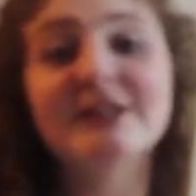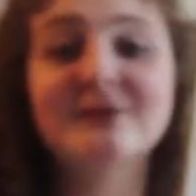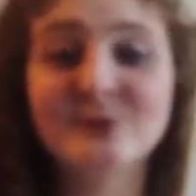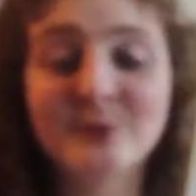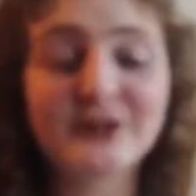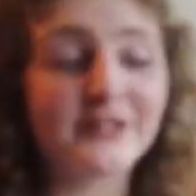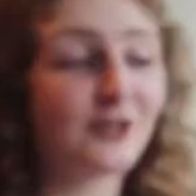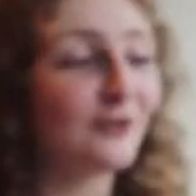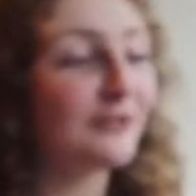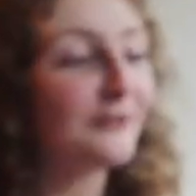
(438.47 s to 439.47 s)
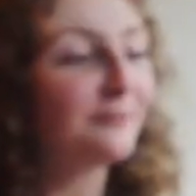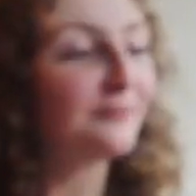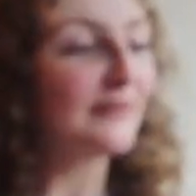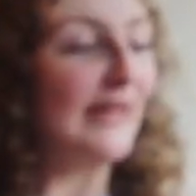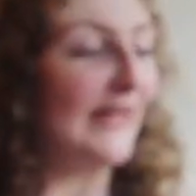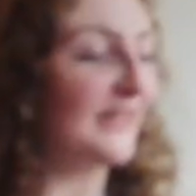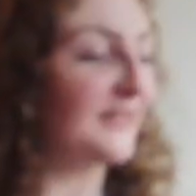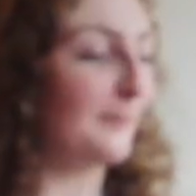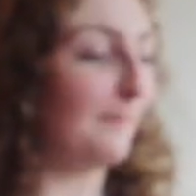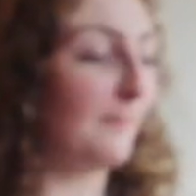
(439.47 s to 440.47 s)
super cute
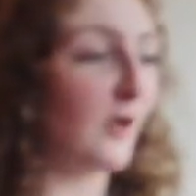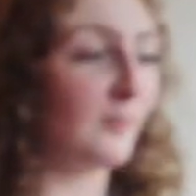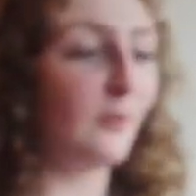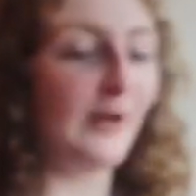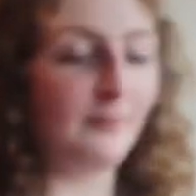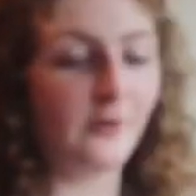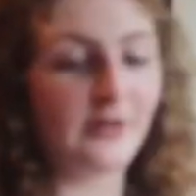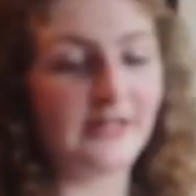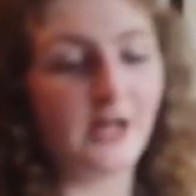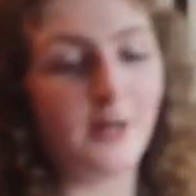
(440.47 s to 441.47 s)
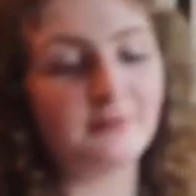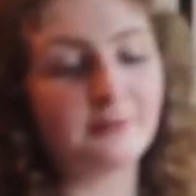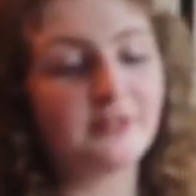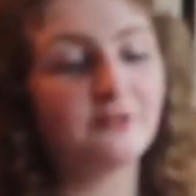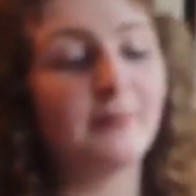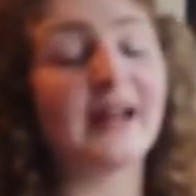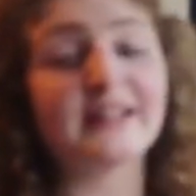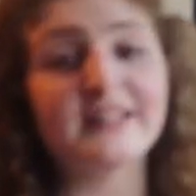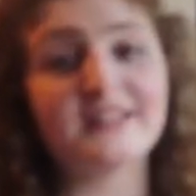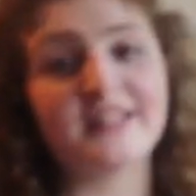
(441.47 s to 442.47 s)
it's marble whiteboard. It comes with
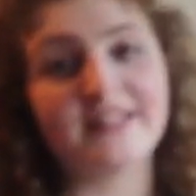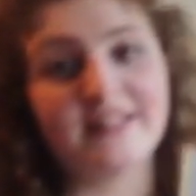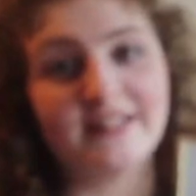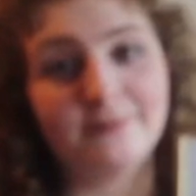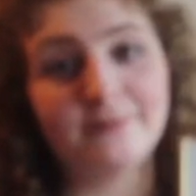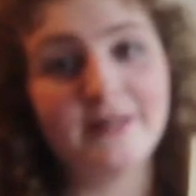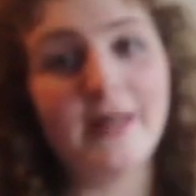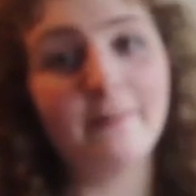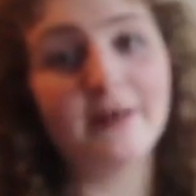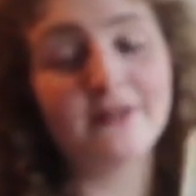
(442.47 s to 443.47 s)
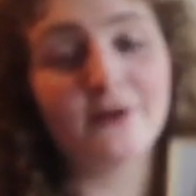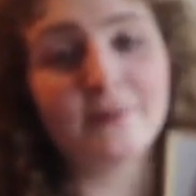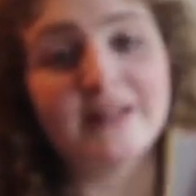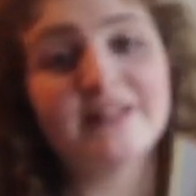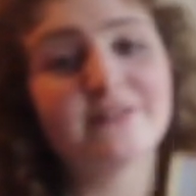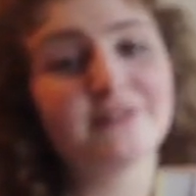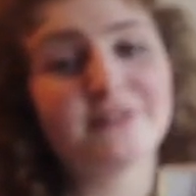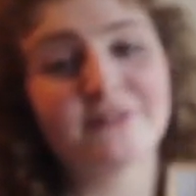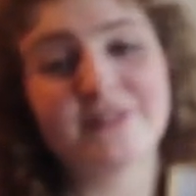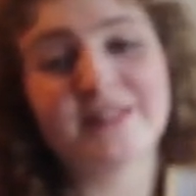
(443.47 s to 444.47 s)
magnets and a pen already and it was
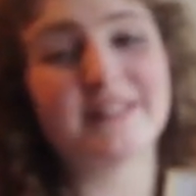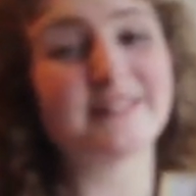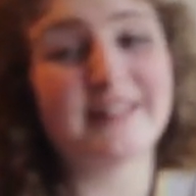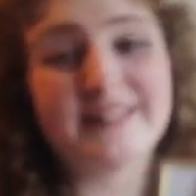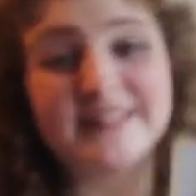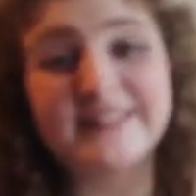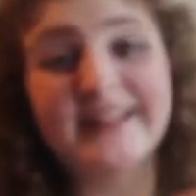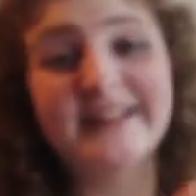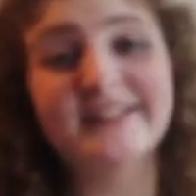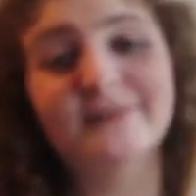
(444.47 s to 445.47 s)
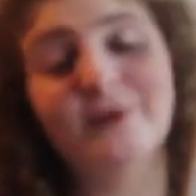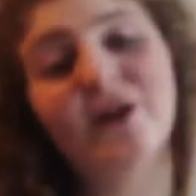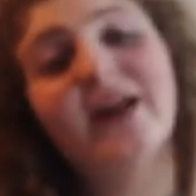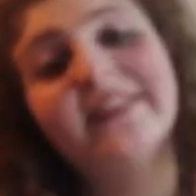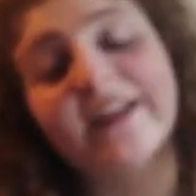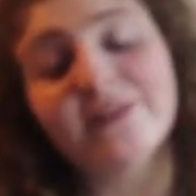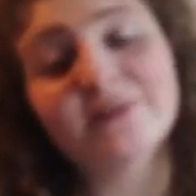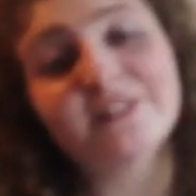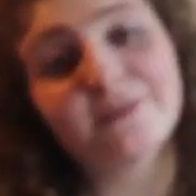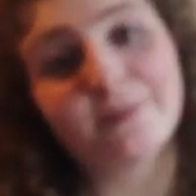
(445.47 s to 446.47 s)
only like $9.99 as well. I thought it
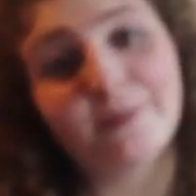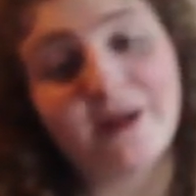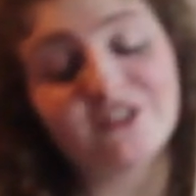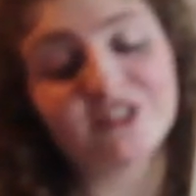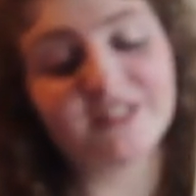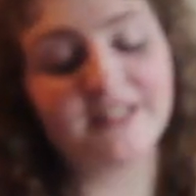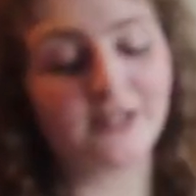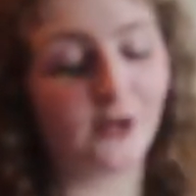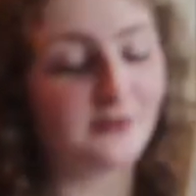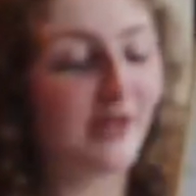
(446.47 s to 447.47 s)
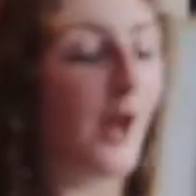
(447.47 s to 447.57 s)
was super precious and it goes